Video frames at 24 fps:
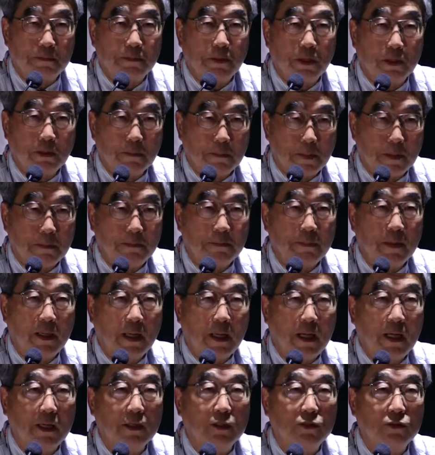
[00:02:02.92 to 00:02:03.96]
problem,
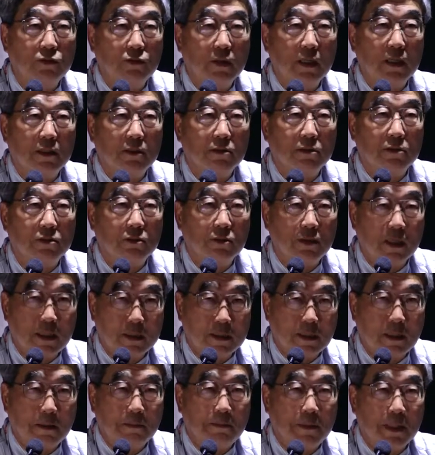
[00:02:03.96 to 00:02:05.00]
how to work
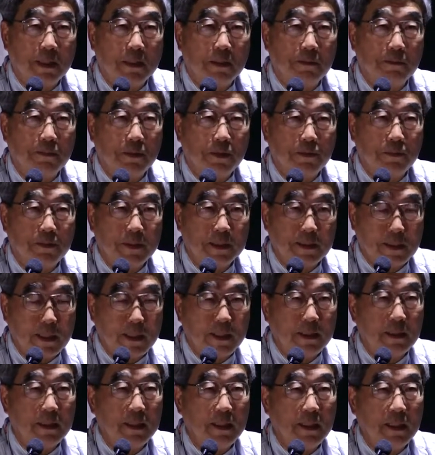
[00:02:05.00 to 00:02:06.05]
together by the
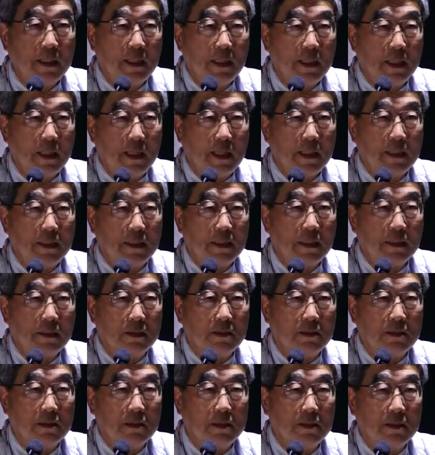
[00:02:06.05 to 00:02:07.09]
professor and
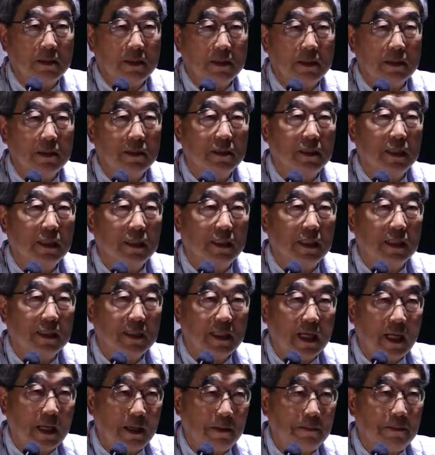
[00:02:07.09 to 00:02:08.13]
to do the
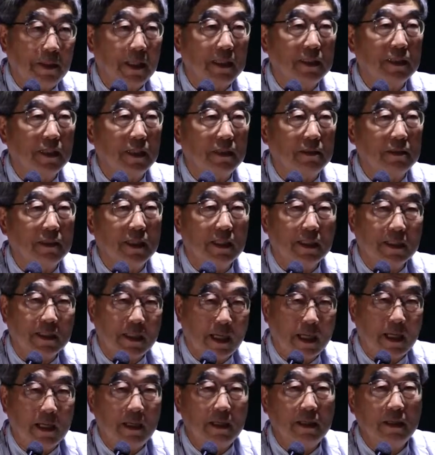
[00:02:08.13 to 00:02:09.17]
design, basic
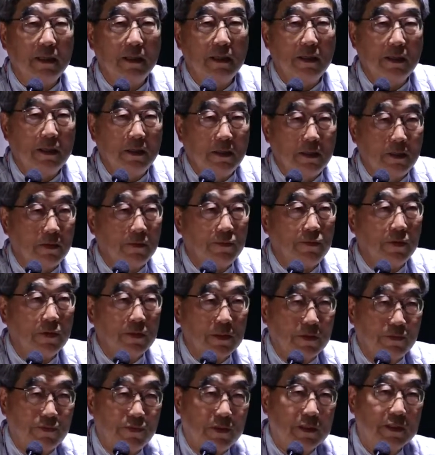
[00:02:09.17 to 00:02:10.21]
design
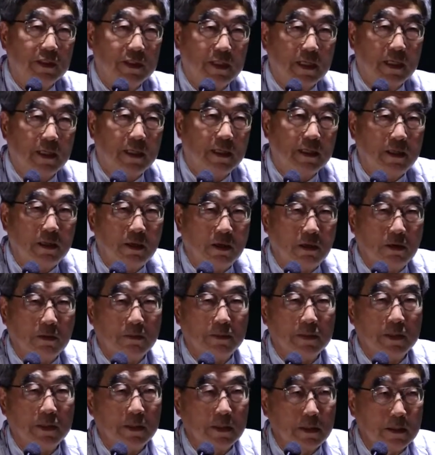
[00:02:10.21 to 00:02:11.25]
for the future
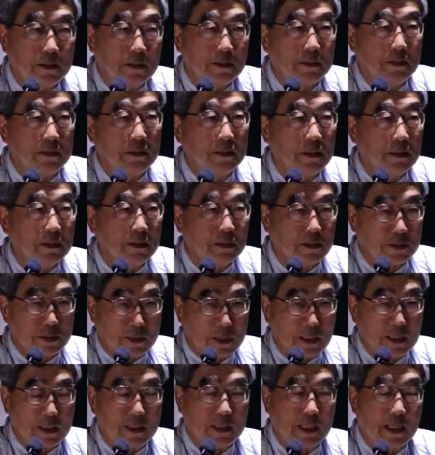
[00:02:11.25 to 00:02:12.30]
of the
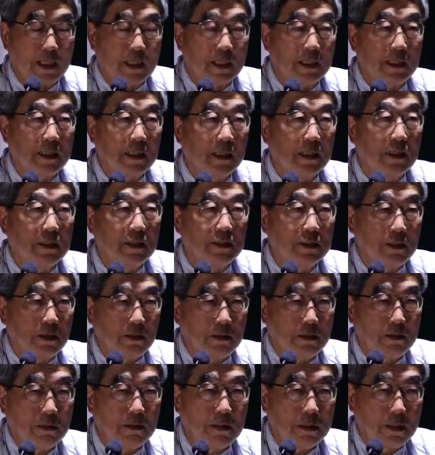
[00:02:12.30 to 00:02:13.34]
society.
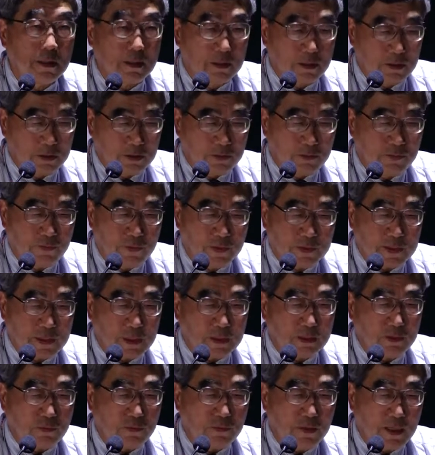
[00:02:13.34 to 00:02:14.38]
So for
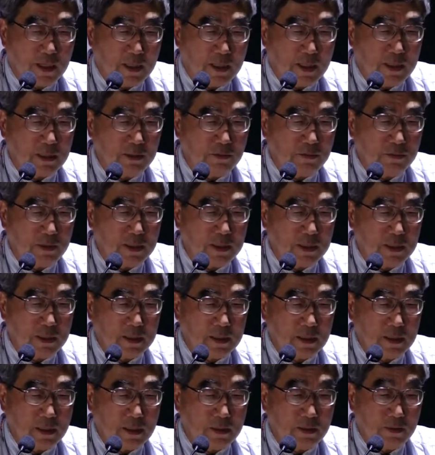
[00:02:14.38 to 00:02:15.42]
that way,
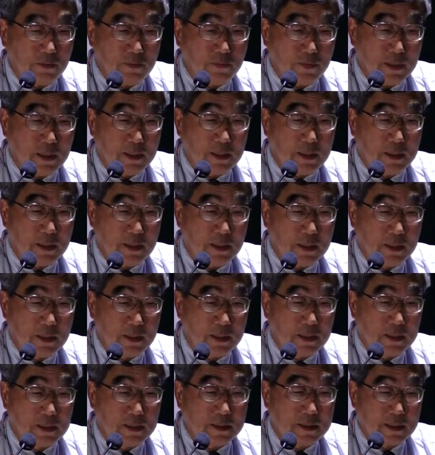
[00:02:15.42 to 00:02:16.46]
we
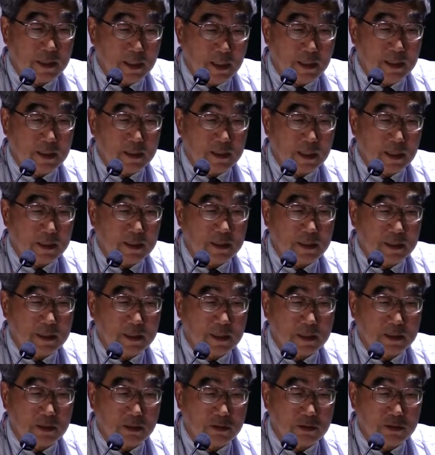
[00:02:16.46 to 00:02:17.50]
say that is
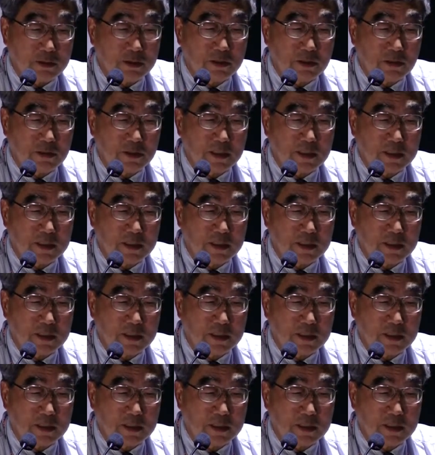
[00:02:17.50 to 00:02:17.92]
the solution